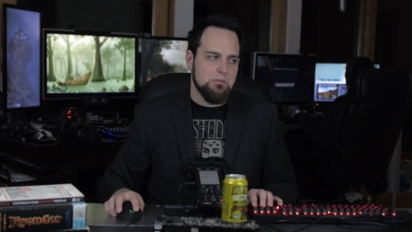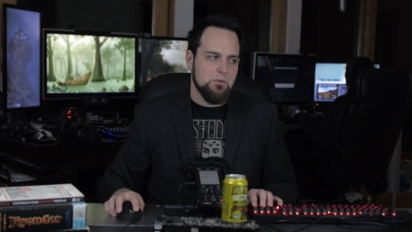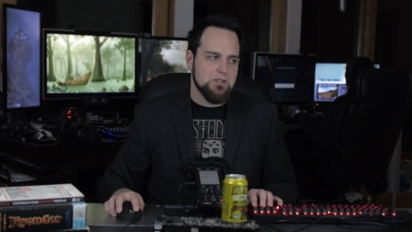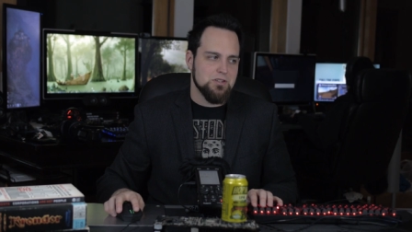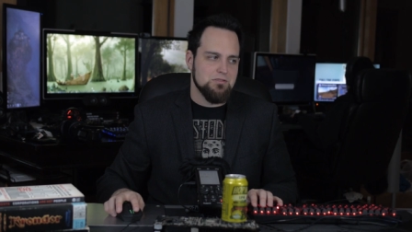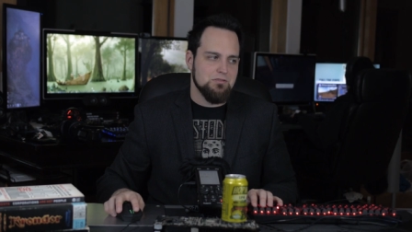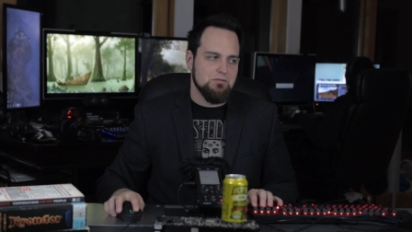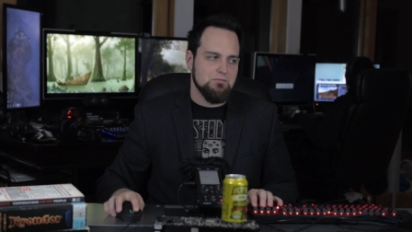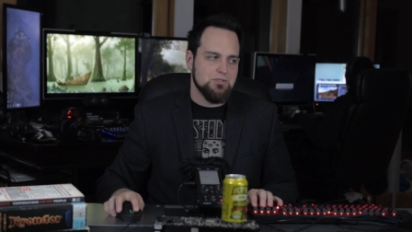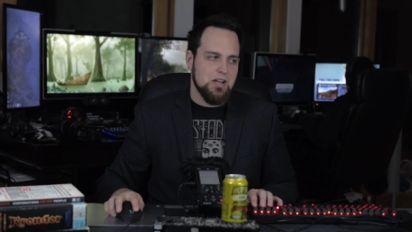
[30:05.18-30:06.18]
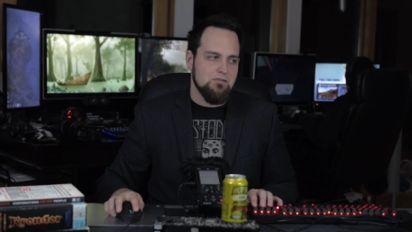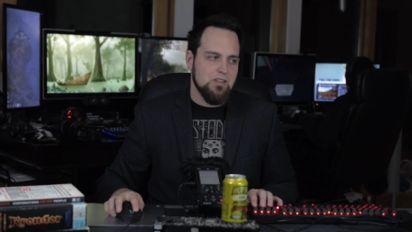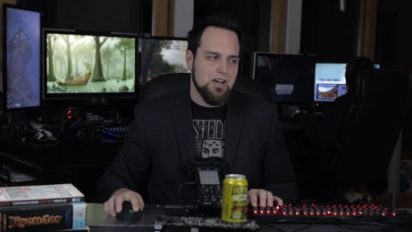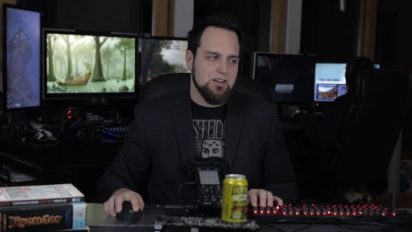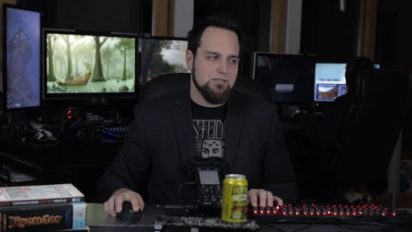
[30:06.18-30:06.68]
Maybe we should
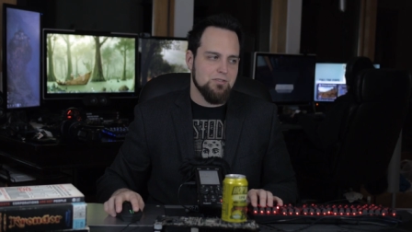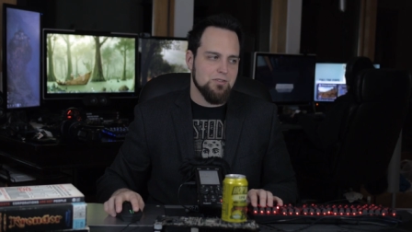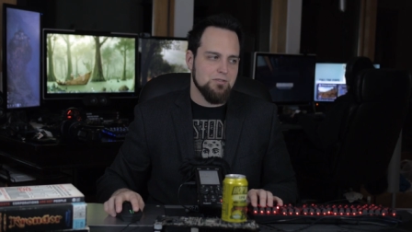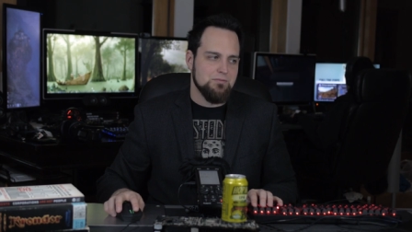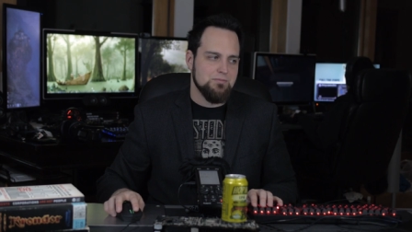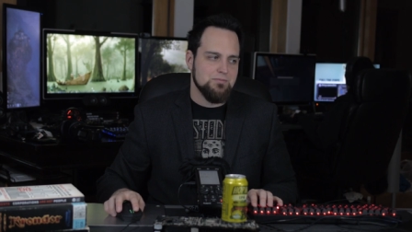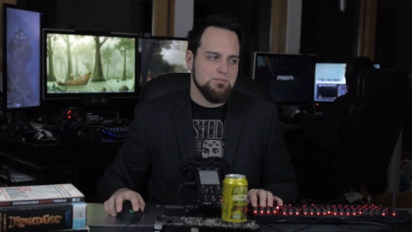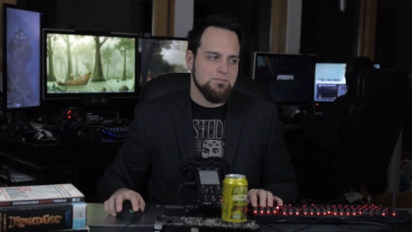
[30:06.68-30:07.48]
save that for.